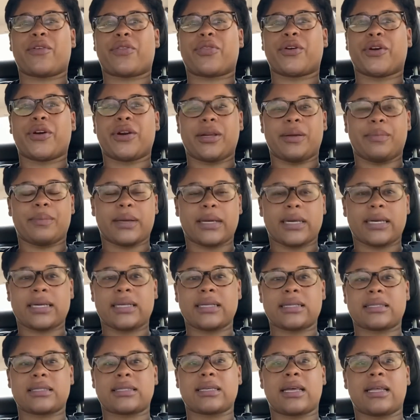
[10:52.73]
30
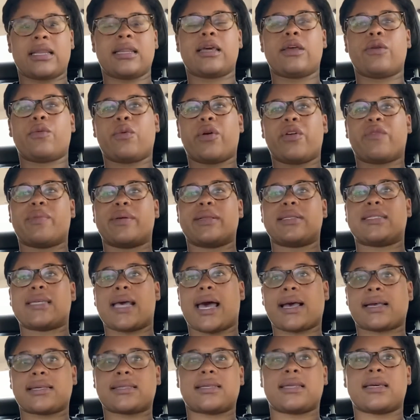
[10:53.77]
minutes and then we've been
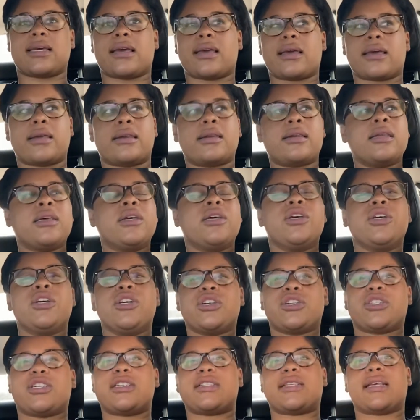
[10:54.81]
texting
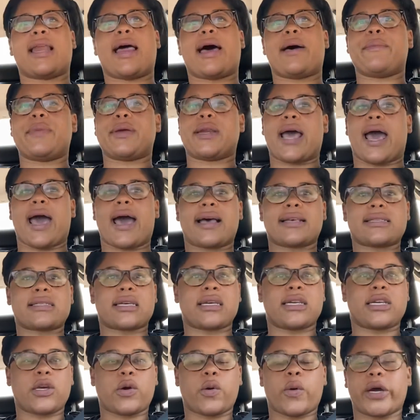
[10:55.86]
and she's allowed me to ask
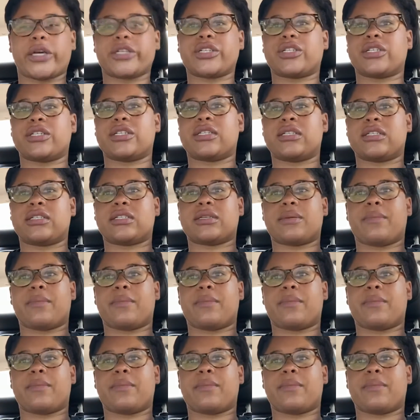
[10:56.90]
any questions